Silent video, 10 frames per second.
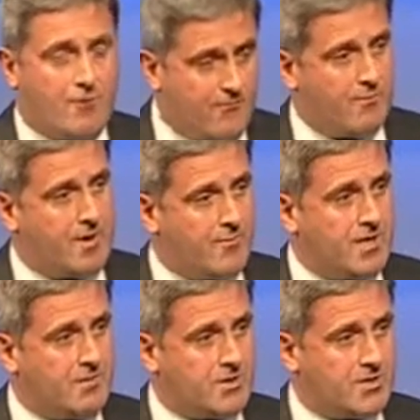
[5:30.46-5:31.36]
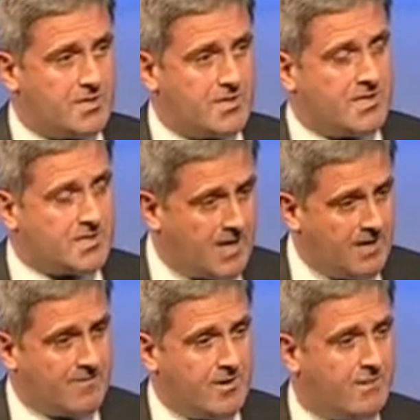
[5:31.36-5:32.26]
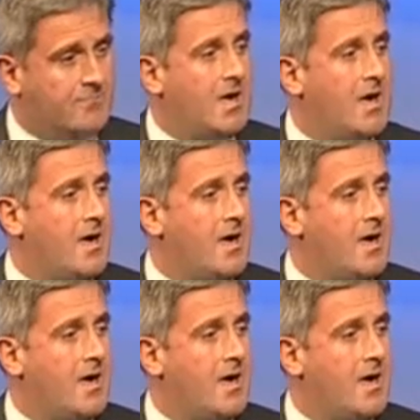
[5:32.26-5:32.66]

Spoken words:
preferably bringing them to justice, if not,